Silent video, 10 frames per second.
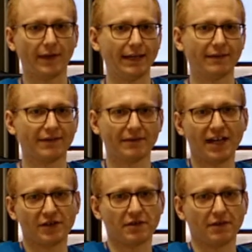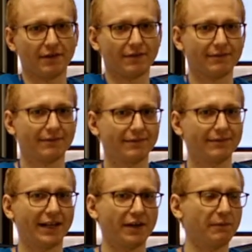fine. So not sure.
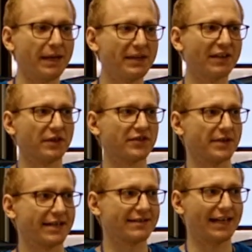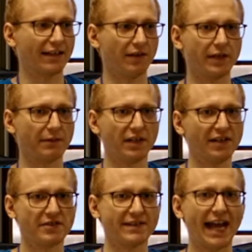I don't know. Maybe it restricts like loading
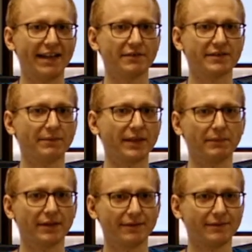malicious ads or something, but